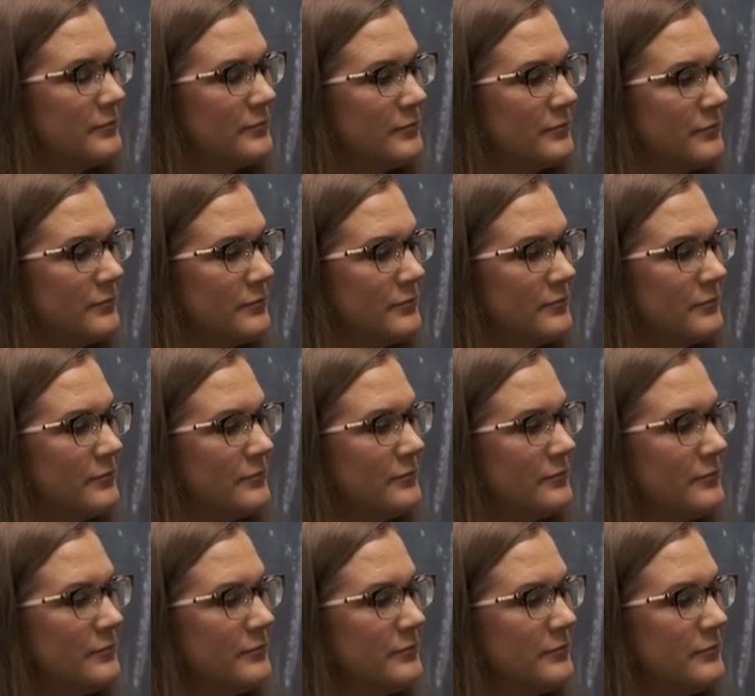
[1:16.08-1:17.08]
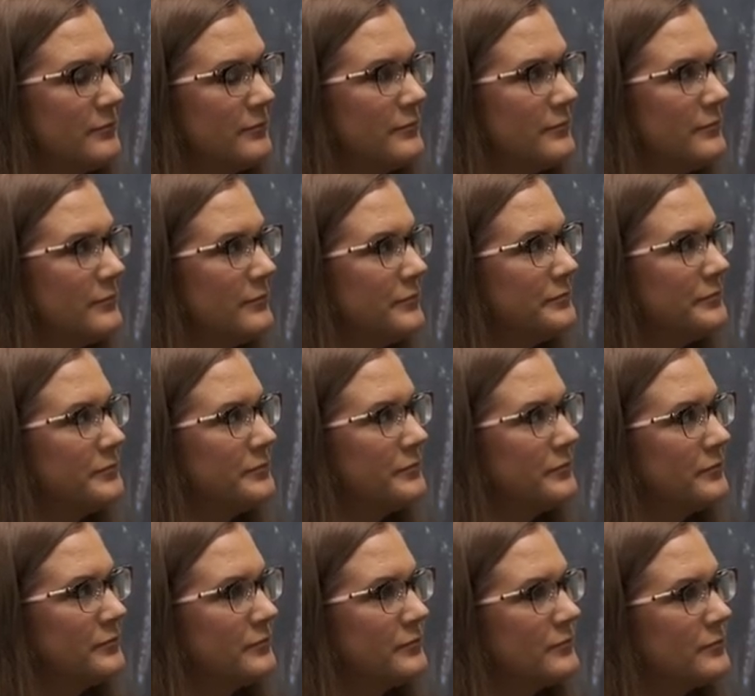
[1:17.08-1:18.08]

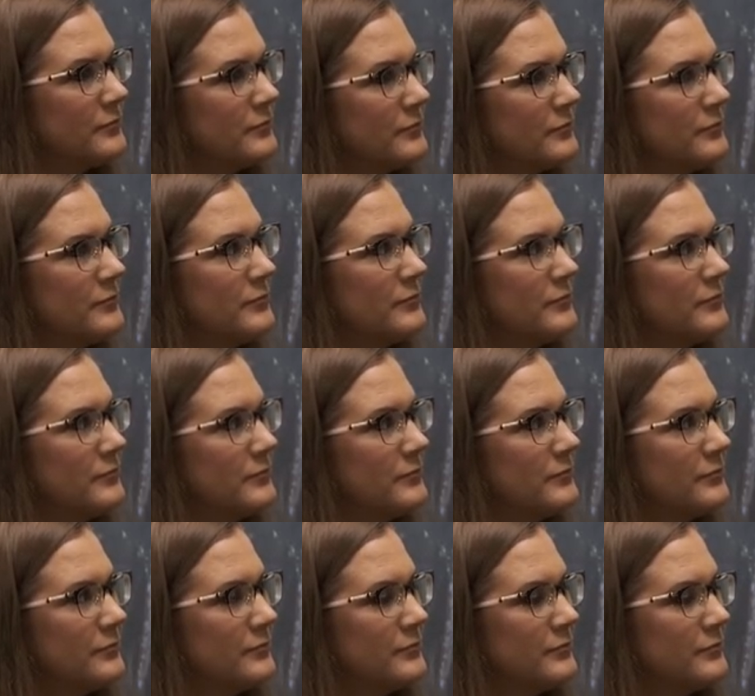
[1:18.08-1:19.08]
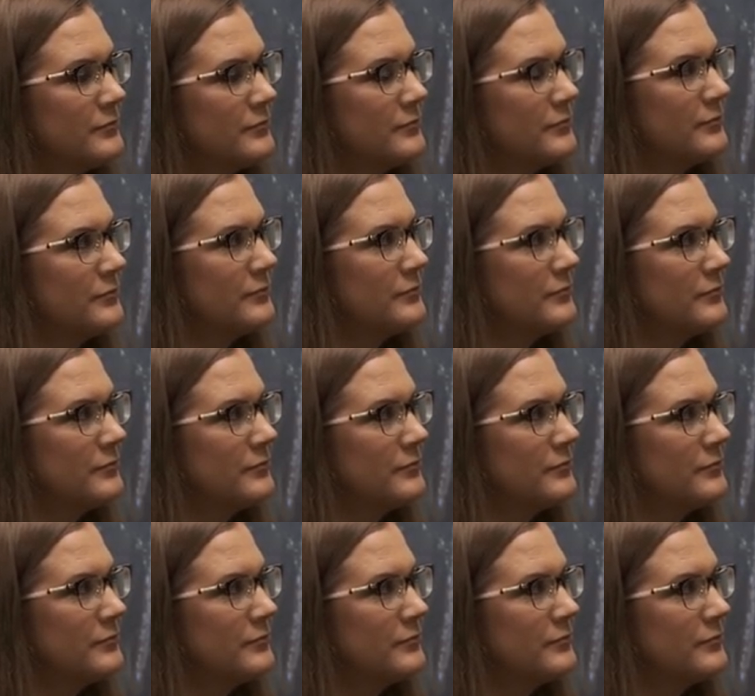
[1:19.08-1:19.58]
No words are spoken by the person on screen.